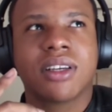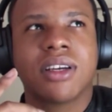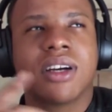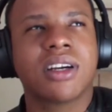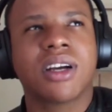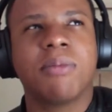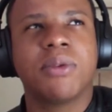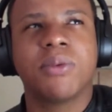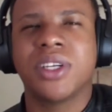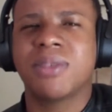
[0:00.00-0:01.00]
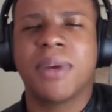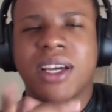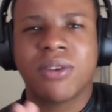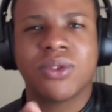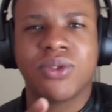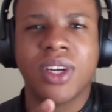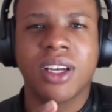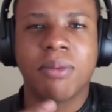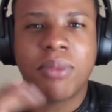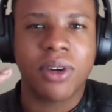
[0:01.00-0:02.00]
a couple of weeks back it was reading a
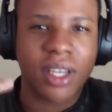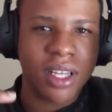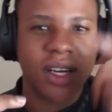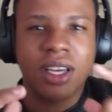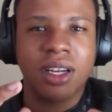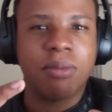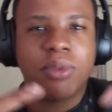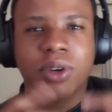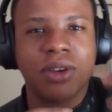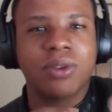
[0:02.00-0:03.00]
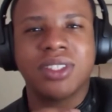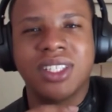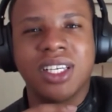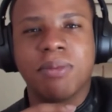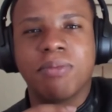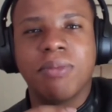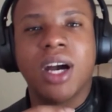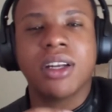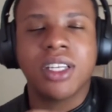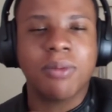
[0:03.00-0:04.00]
book, and in a book it was deep
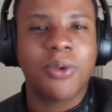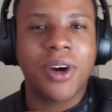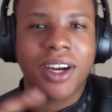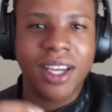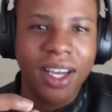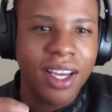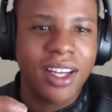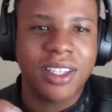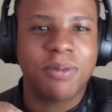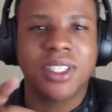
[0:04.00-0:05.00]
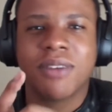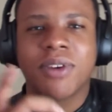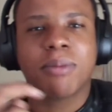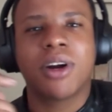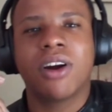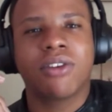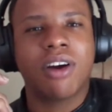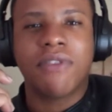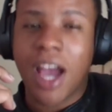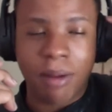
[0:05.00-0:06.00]
work. A specific paragraph
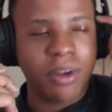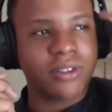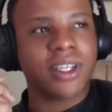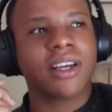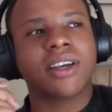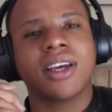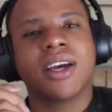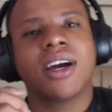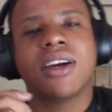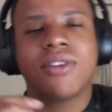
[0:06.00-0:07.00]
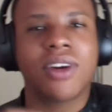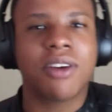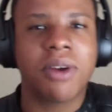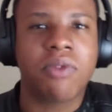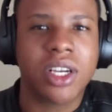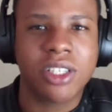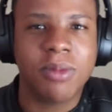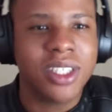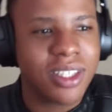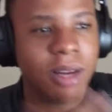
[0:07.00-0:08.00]
had me. It was like, yeah, I've actually been
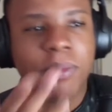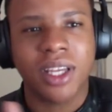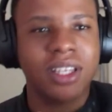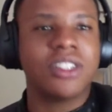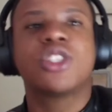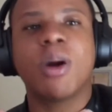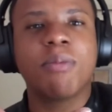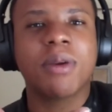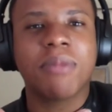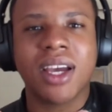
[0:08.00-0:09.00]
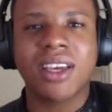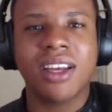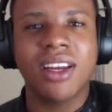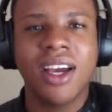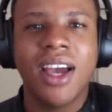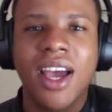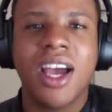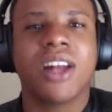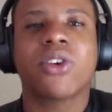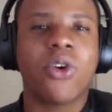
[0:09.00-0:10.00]
slipping and then jumping back in
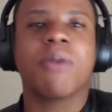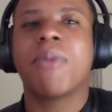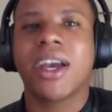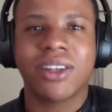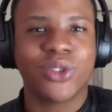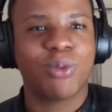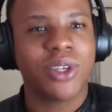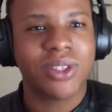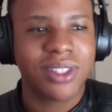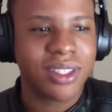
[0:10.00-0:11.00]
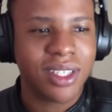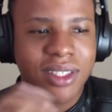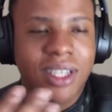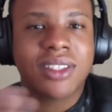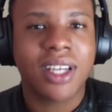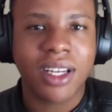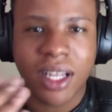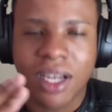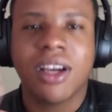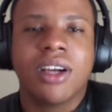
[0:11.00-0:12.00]
and going back in to be consistent. It's understanding
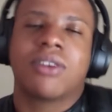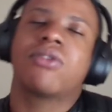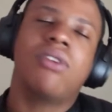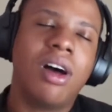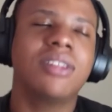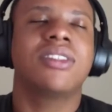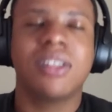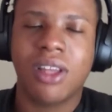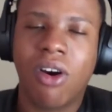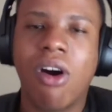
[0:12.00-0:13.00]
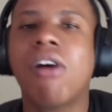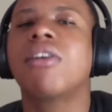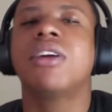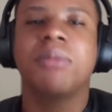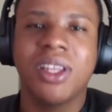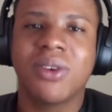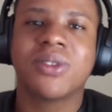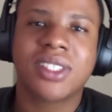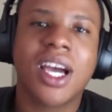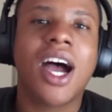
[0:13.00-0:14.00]
that granted there are going to be those
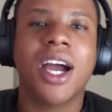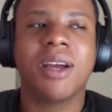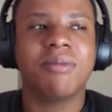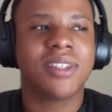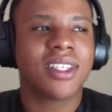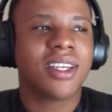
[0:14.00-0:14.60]
times